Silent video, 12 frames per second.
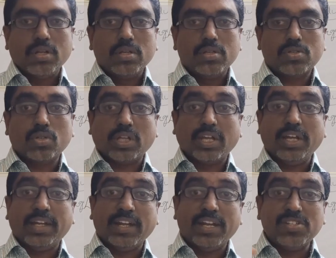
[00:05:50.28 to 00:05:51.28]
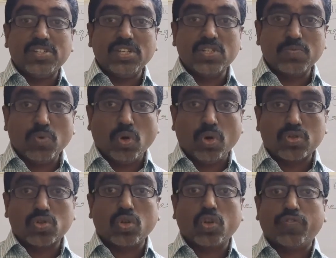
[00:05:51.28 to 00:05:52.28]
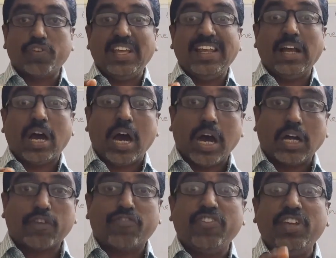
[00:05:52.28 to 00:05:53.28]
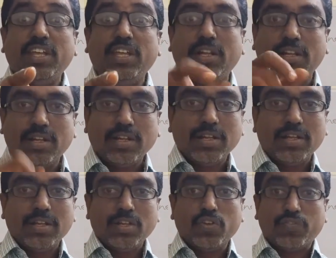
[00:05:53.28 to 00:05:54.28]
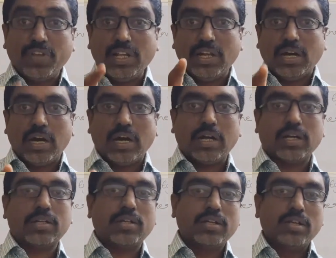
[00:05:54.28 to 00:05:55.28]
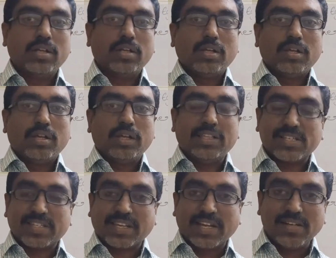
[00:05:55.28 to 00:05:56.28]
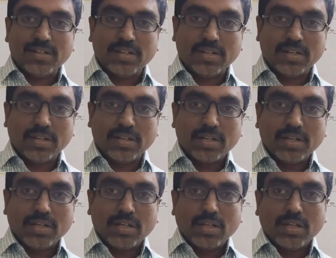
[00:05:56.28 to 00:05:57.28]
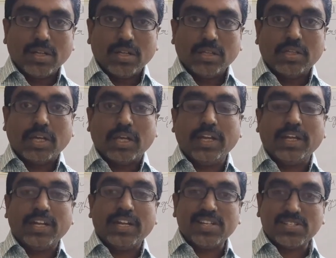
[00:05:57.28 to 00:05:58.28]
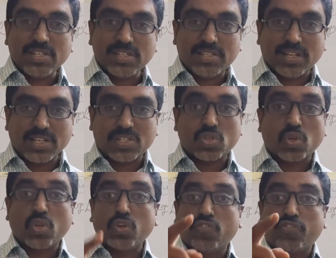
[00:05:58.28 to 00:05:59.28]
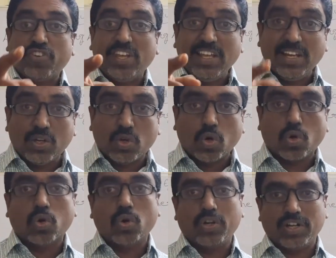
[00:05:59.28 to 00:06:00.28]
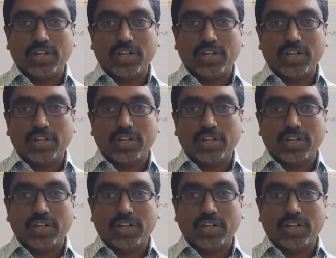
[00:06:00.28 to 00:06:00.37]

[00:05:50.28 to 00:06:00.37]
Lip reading: so the heat energy is more, so you feel hot, you feel hot. In the second, the heat energy is less, so you feel cold.